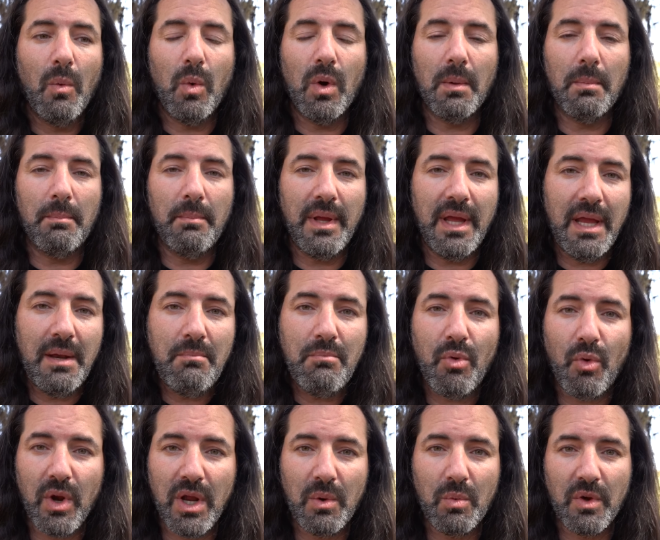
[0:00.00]
will
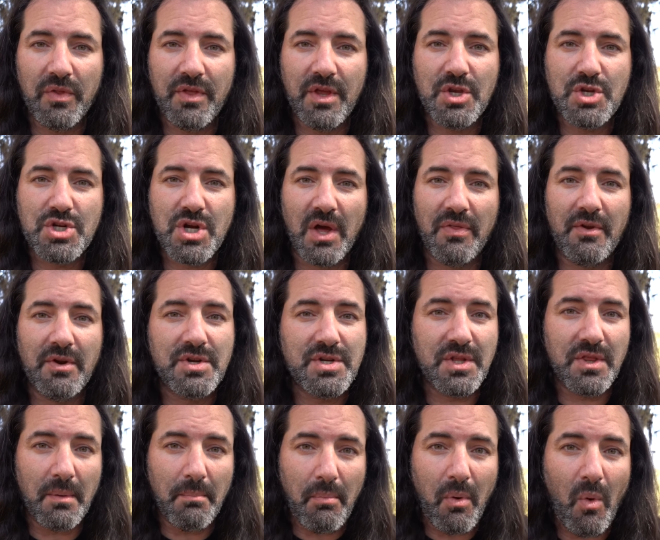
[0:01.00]
inbreed with each other
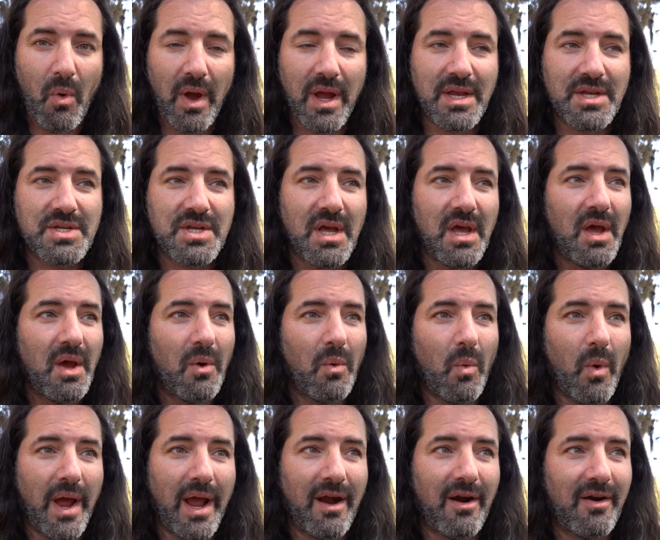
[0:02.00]
to the point
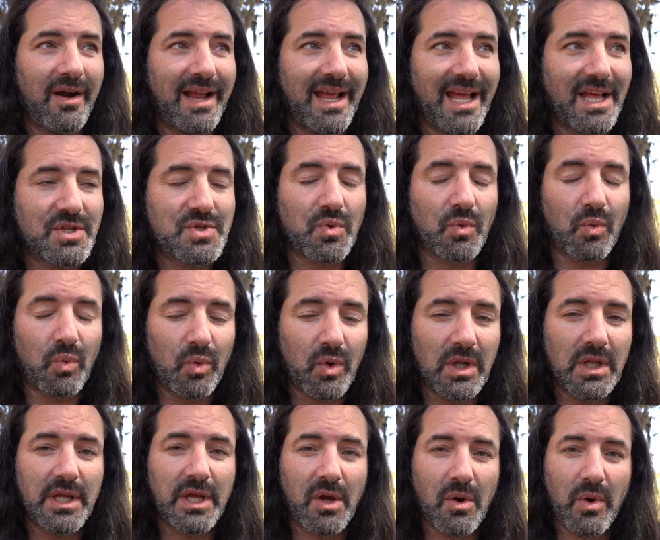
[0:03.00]
where it's
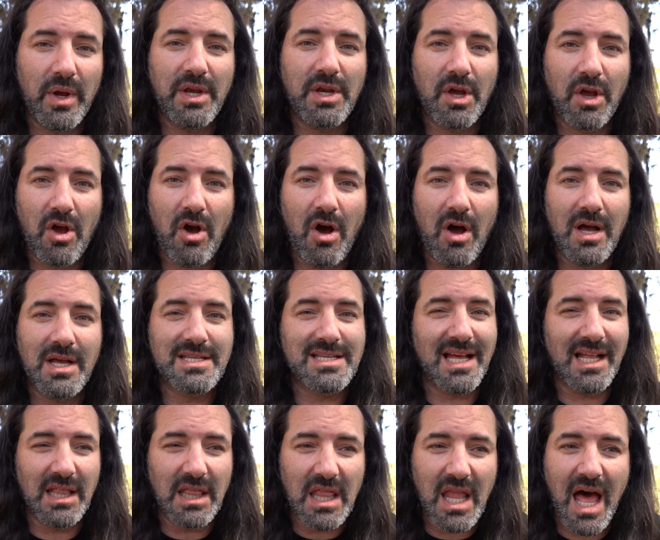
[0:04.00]
really going to cause
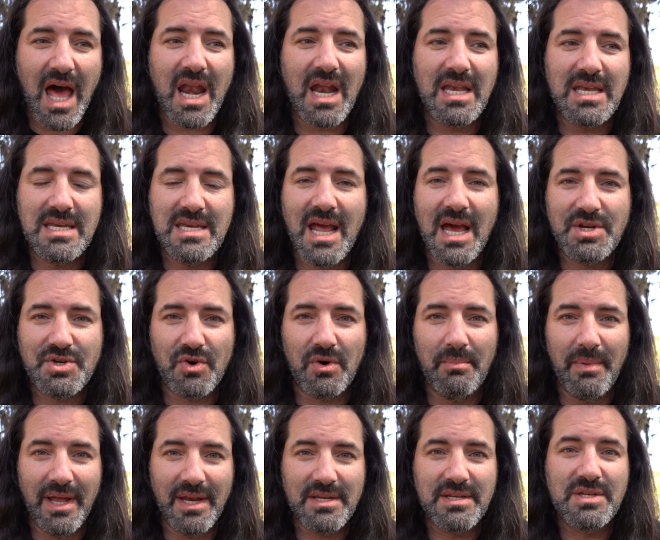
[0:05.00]
a lot of
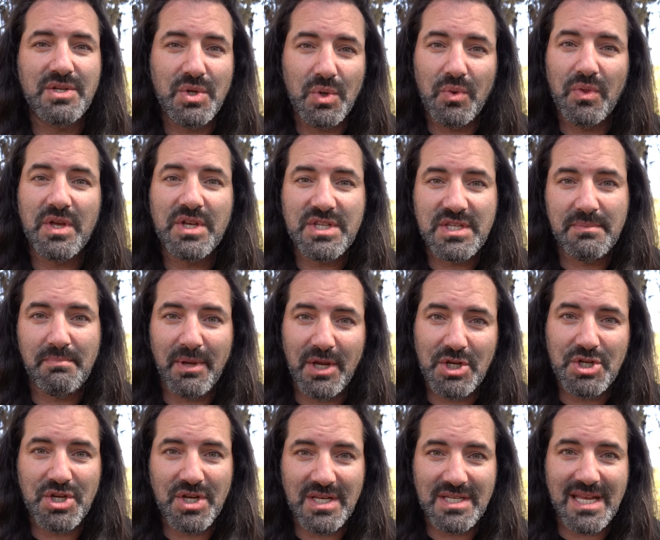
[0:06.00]
detriment to this
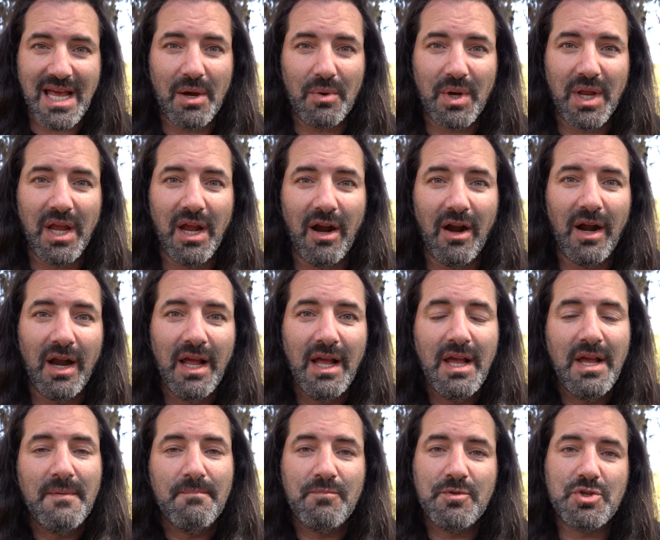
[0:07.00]
species out here.
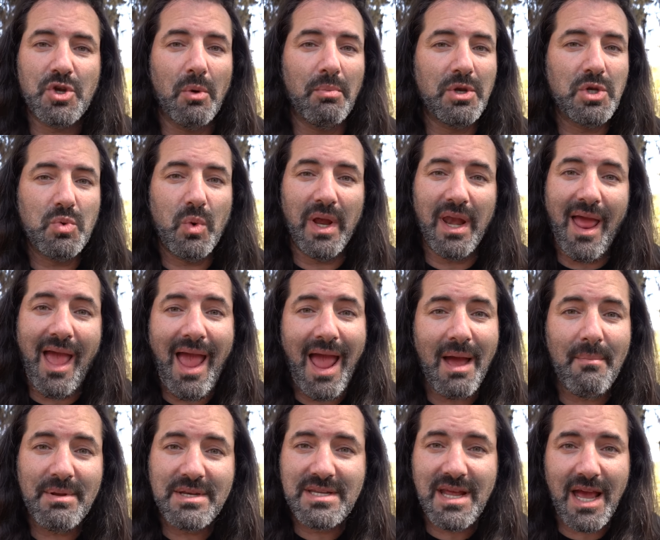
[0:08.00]
So between
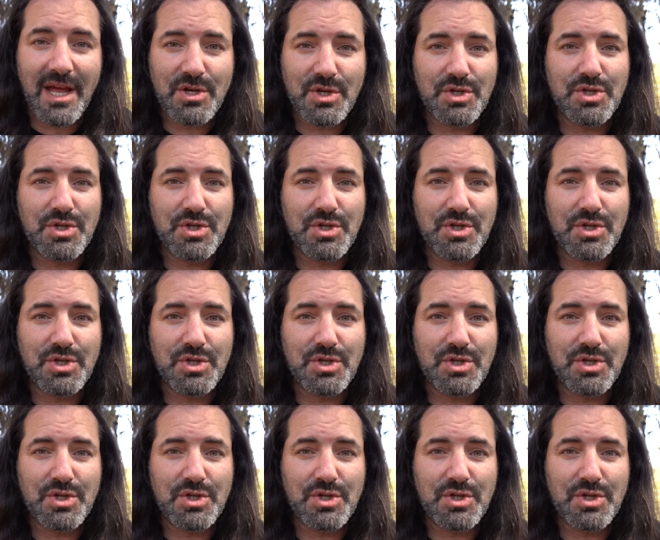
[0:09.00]
habitat